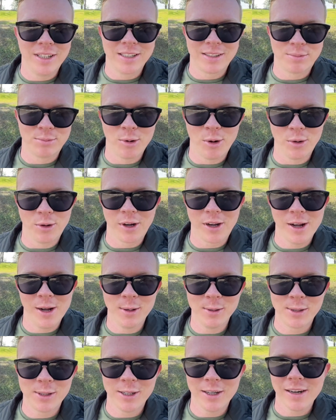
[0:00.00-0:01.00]
roller
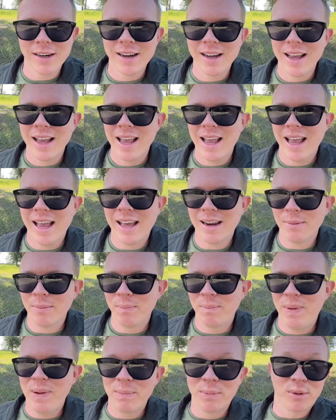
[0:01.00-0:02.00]
coaster,
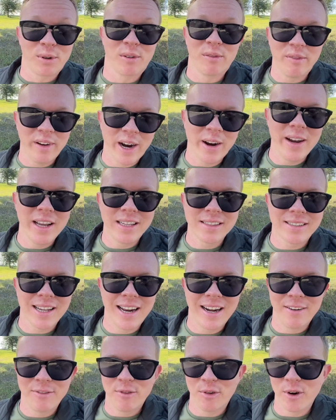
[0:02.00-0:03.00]
and people were very
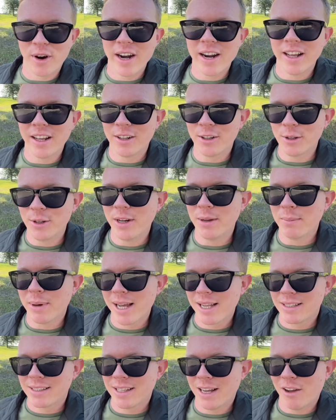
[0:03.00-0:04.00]
excited for it, including
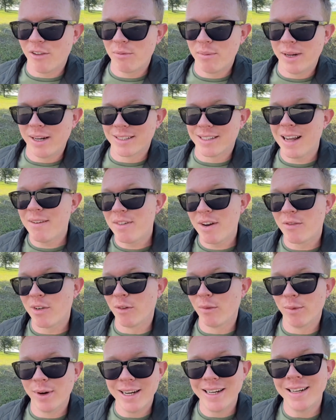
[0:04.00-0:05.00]
myself, because I've never
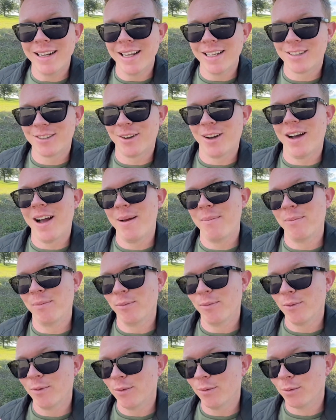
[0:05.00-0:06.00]
ridden it, so I'm
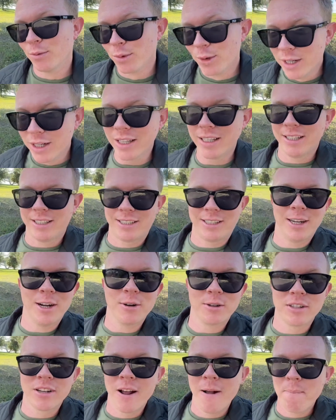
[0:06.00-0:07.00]
really
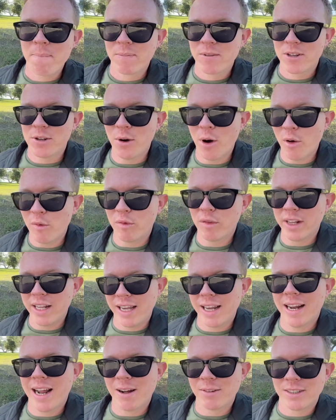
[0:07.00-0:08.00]
stoked to hopefully
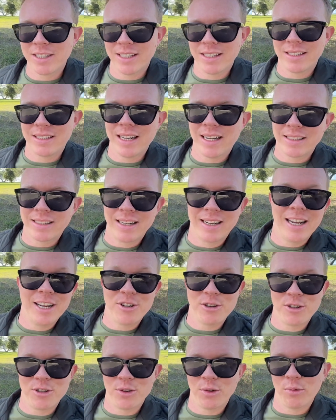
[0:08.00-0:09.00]
get out to this
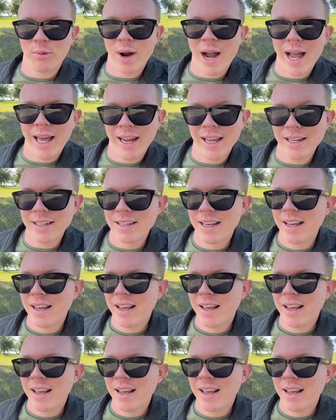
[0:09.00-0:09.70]
destination to ride it.